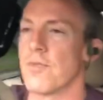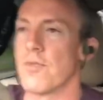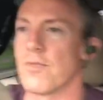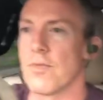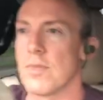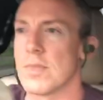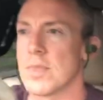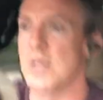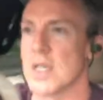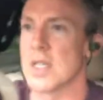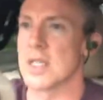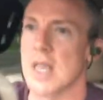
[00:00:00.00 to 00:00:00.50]

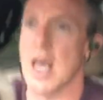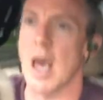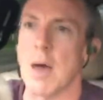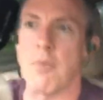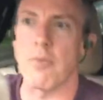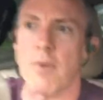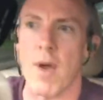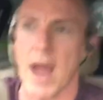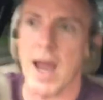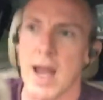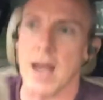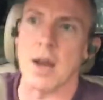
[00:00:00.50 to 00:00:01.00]
just kept
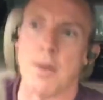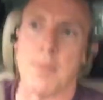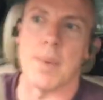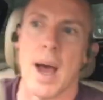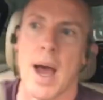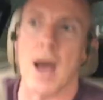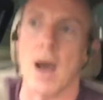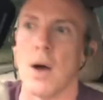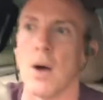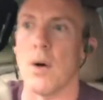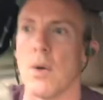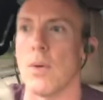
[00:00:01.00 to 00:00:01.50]
writing
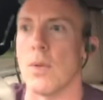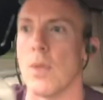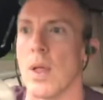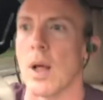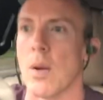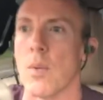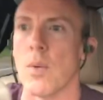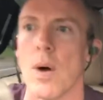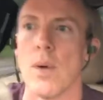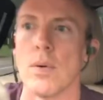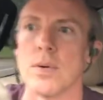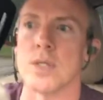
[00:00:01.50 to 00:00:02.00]
about like
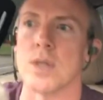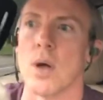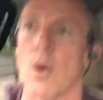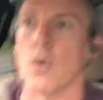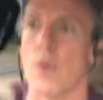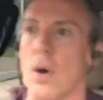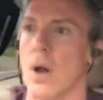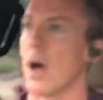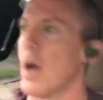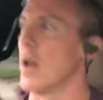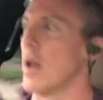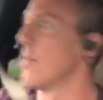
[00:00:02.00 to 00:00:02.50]
what was
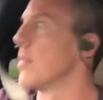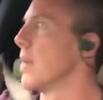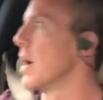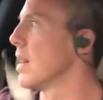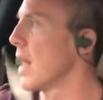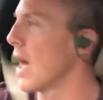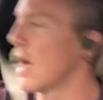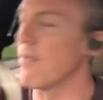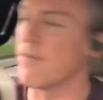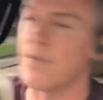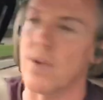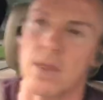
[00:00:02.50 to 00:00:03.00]
going on in my
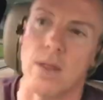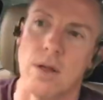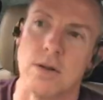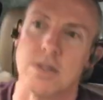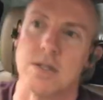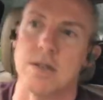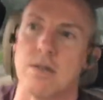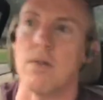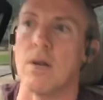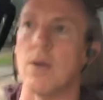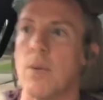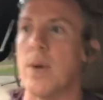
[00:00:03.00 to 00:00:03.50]
life in those
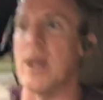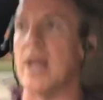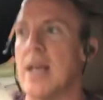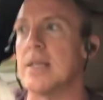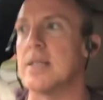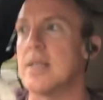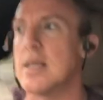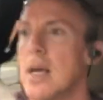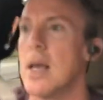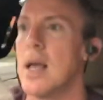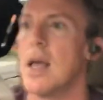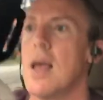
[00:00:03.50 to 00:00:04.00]
3
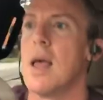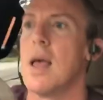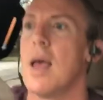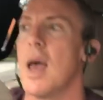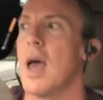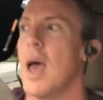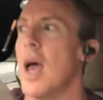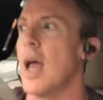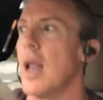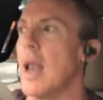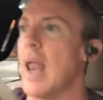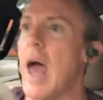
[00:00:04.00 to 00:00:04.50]
weeks.
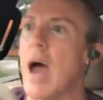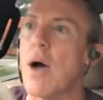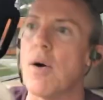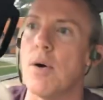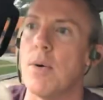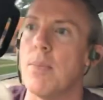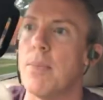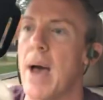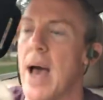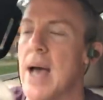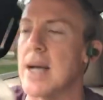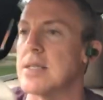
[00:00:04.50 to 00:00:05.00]
And now
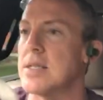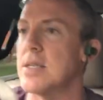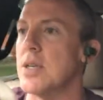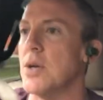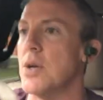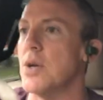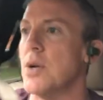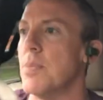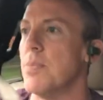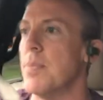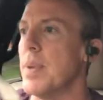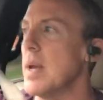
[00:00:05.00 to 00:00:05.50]
I'm back
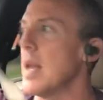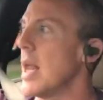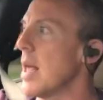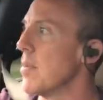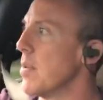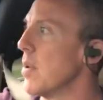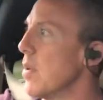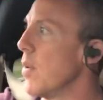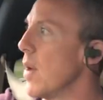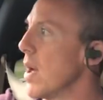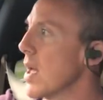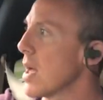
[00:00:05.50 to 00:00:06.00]
to being
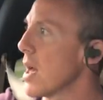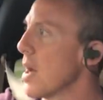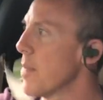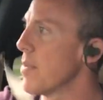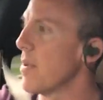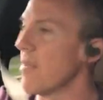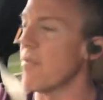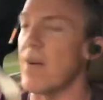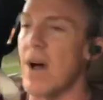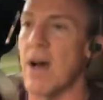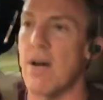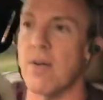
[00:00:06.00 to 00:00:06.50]
able to wake up
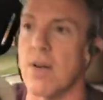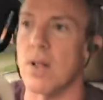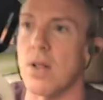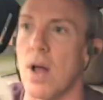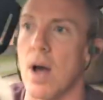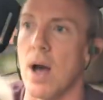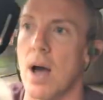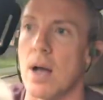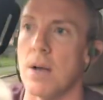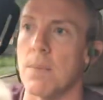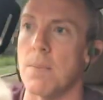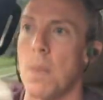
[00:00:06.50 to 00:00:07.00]
at 5
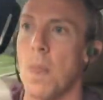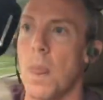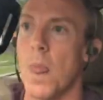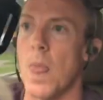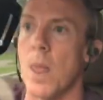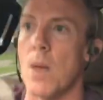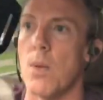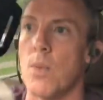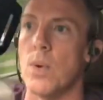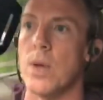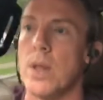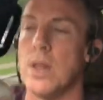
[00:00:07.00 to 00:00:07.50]
o'clock
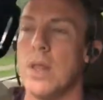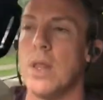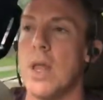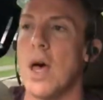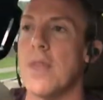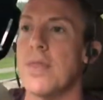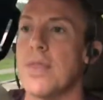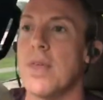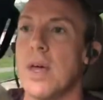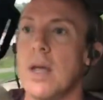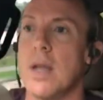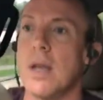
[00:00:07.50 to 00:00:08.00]
with
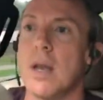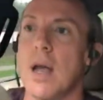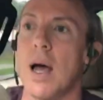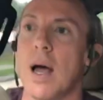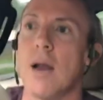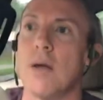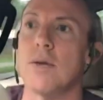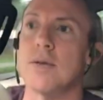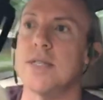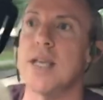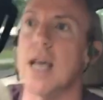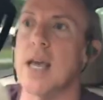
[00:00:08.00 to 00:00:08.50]
nothing. I
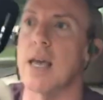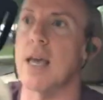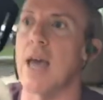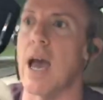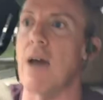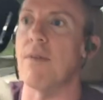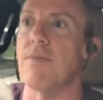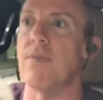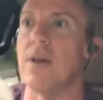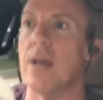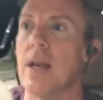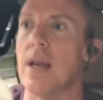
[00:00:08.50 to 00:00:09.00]
don't take
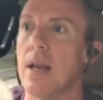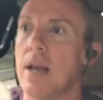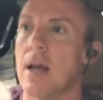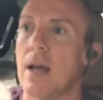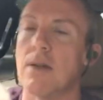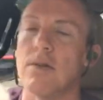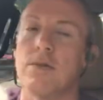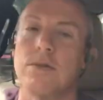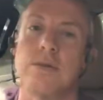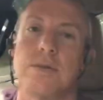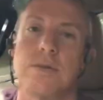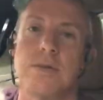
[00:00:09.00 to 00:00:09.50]
caffeine. I
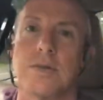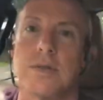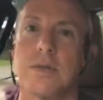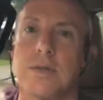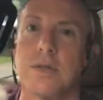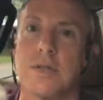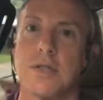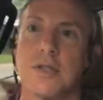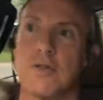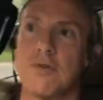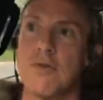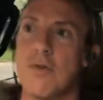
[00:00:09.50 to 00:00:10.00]
don't
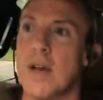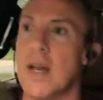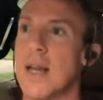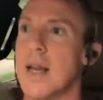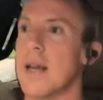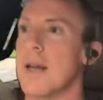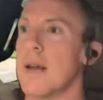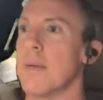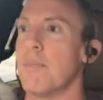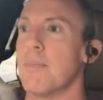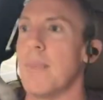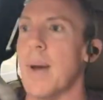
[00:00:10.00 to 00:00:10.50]
drink
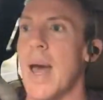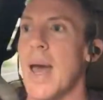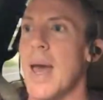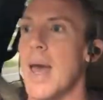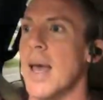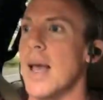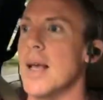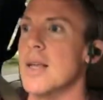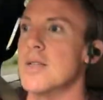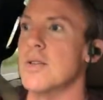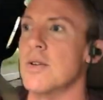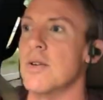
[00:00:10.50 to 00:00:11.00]

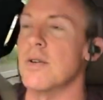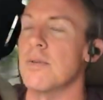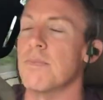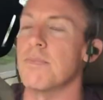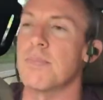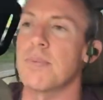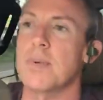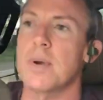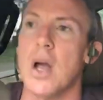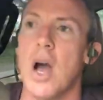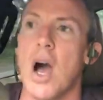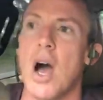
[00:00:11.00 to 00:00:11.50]
bangs or
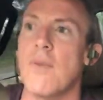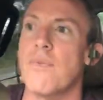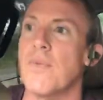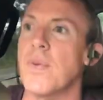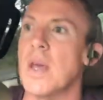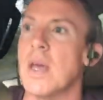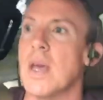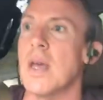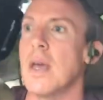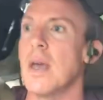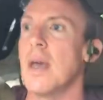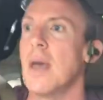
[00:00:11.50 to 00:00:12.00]

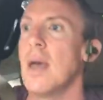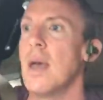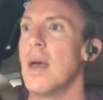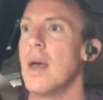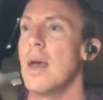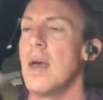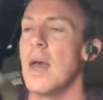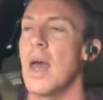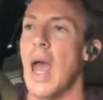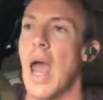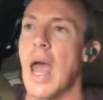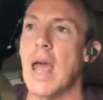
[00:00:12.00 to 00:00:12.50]
coffee,
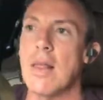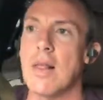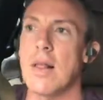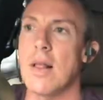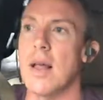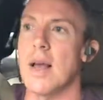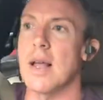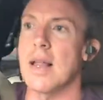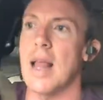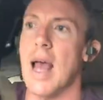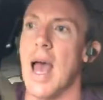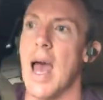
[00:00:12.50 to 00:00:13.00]
anything
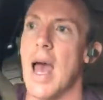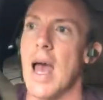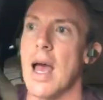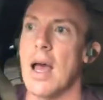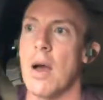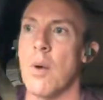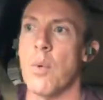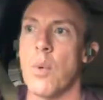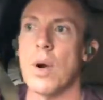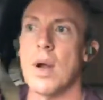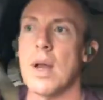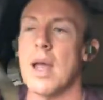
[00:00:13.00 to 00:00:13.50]
like that.
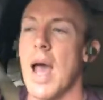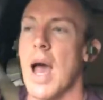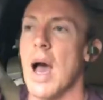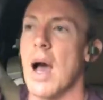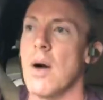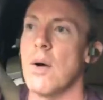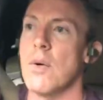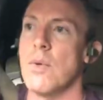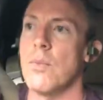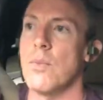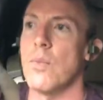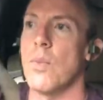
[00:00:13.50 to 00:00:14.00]
I work
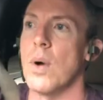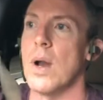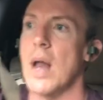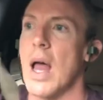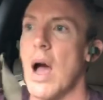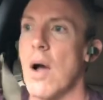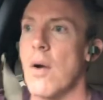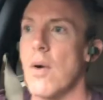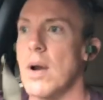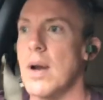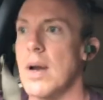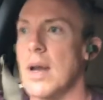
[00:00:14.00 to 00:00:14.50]
out 1
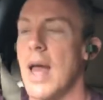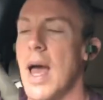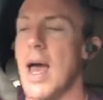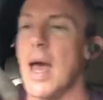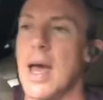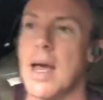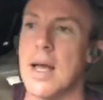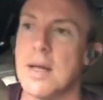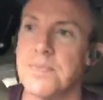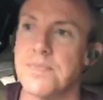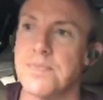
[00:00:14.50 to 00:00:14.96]
hour a day,